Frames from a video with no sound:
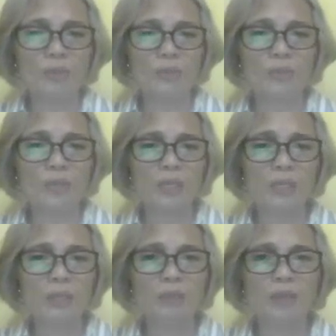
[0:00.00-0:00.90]
So
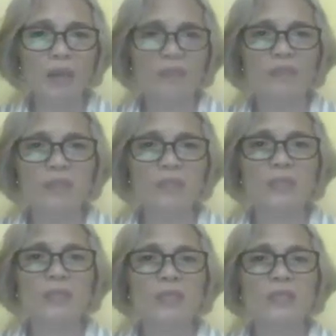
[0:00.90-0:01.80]
here we have
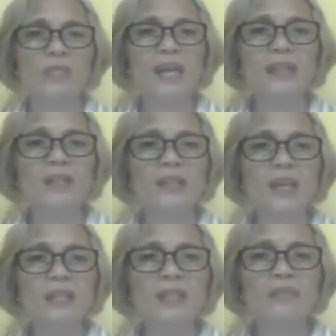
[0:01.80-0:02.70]
standard
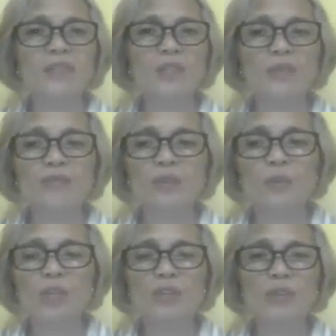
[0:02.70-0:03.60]
enthalpies of
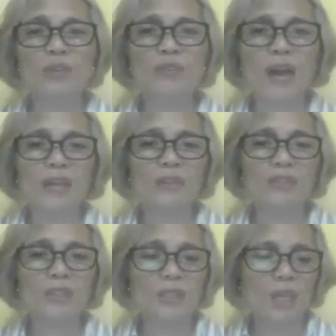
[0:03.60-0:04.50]
formation of
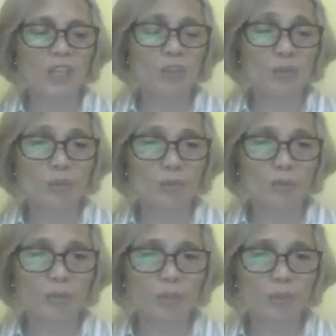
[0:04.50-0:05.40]
ions in aqueous
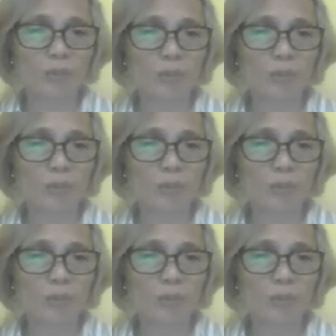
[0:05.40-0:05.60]
solution.